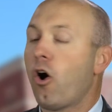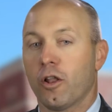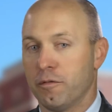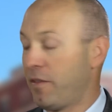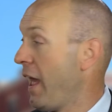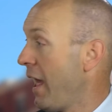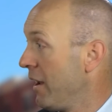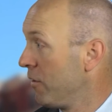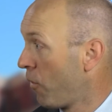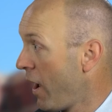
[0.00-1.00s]
All of
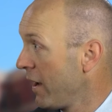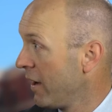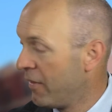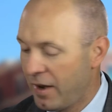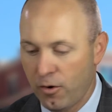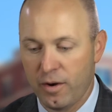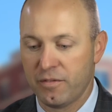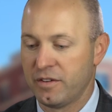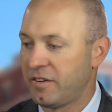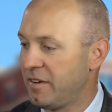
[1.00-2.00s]
that, right? And they don't
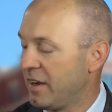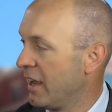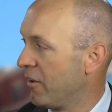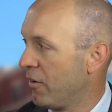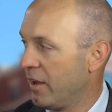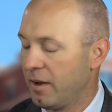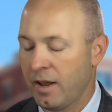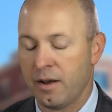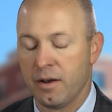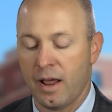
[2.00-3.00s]
even sit together.
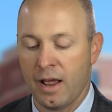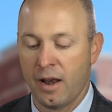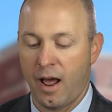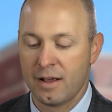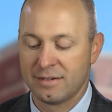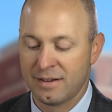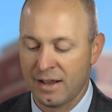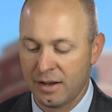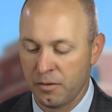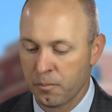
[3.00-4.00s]
And I
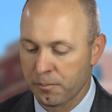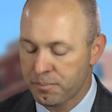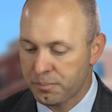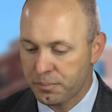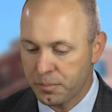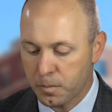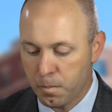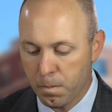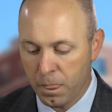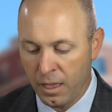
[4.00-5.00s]
said,
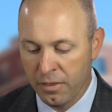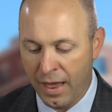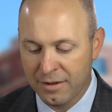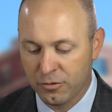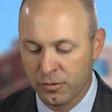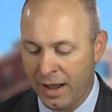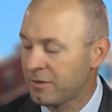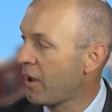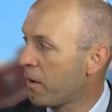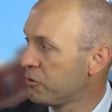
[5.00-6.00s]

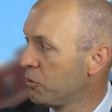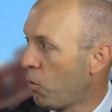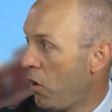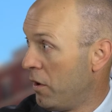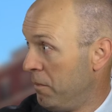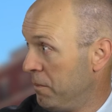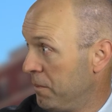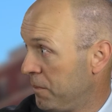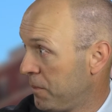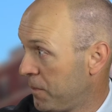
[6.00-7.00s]
that's option one.
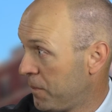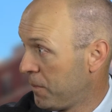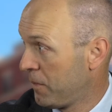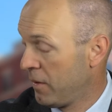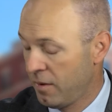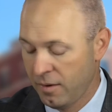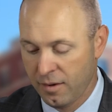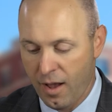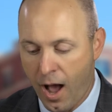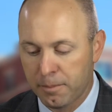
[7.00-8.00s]

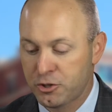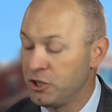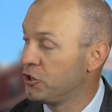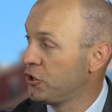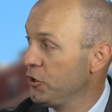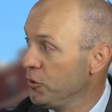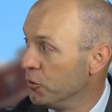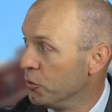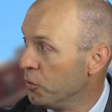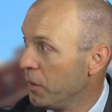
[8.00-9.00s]
Option
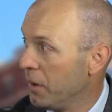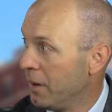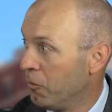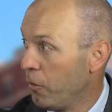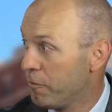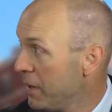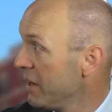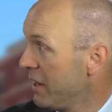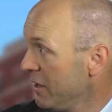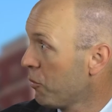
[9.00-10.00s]
two, and we've
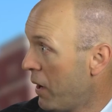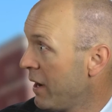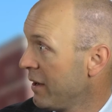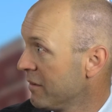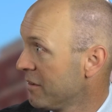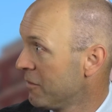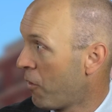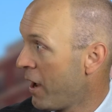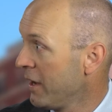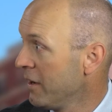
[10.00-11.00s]
been to these weddings,
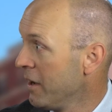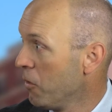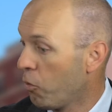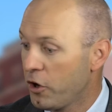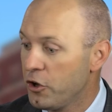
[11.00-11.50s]
right, where